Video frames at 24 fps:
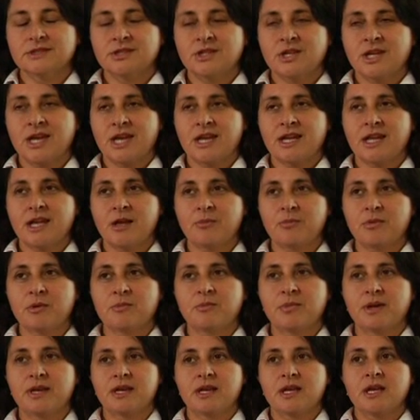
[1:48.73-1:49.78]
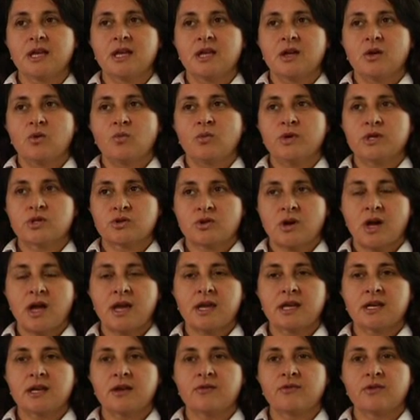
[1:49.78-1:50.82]
you can't help it, but we
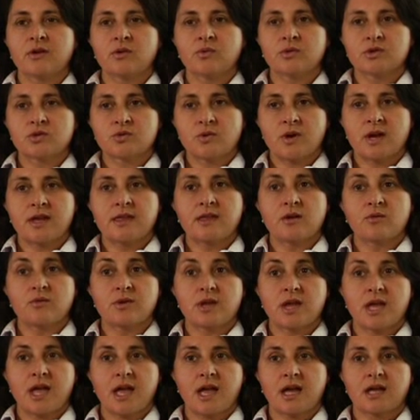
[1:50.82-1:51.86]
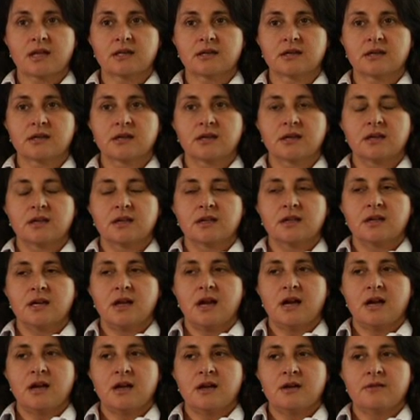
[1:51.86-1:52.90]
try in every which way that we can.
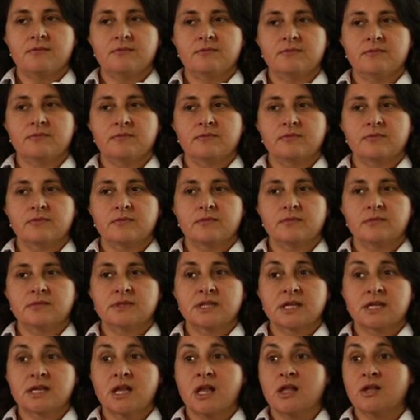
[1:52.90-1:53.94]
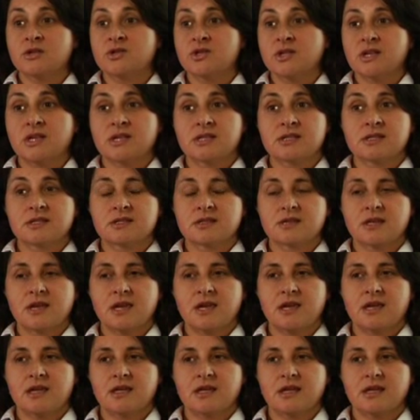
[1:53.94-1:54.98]
Um, technology is
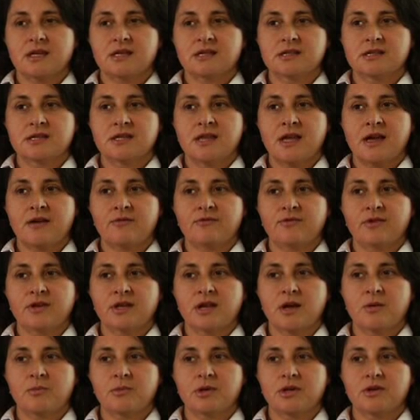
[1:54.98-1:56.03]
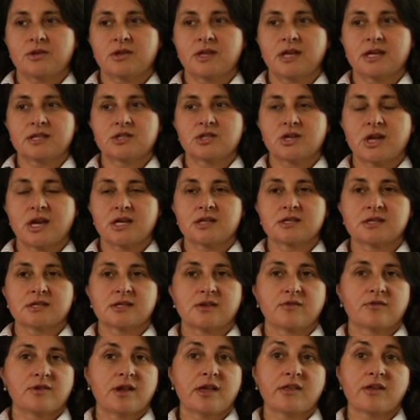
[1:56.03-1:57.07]
is that phenomenon that
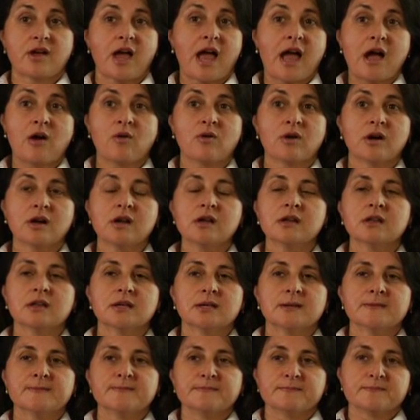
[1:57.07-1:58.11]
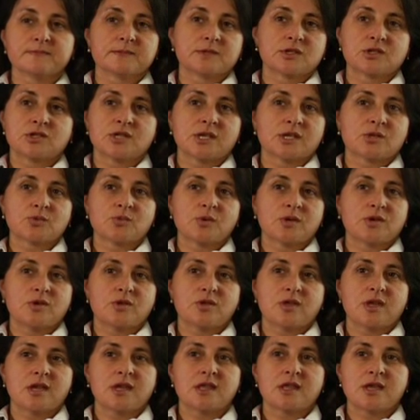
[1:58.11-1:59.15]
changes every other hour. So just when
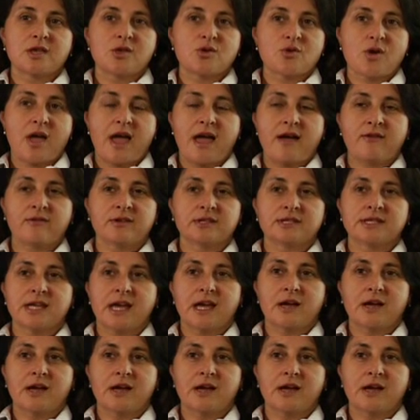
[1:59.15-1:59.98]
you think that you have it